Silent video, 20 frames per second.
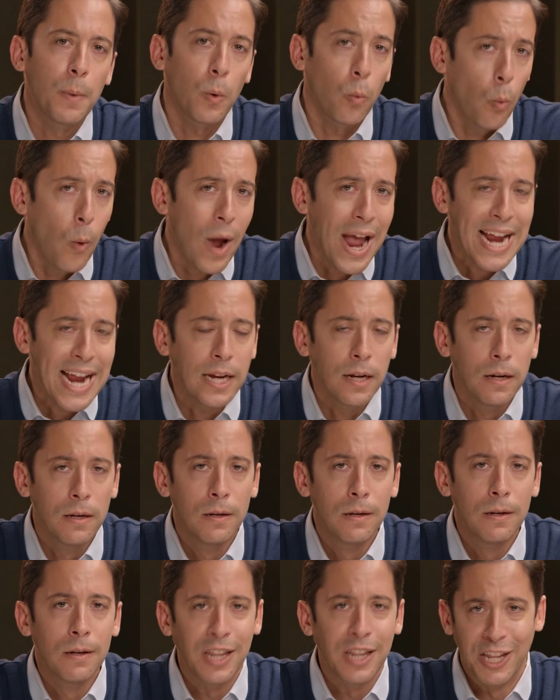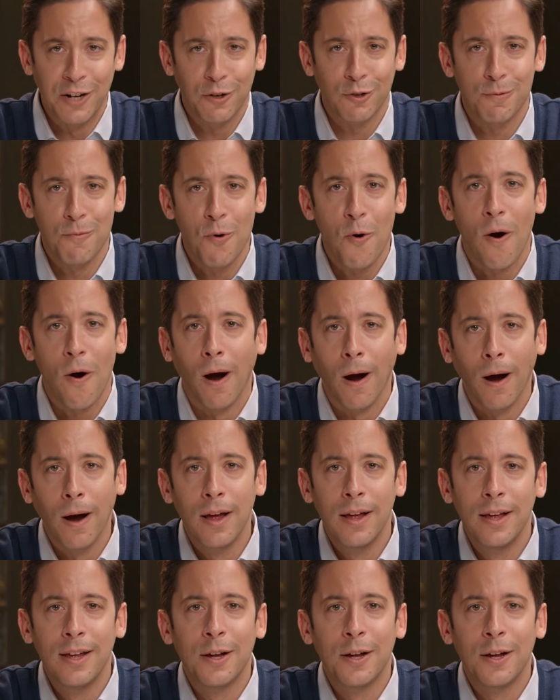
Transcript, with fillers: But wait, there's more.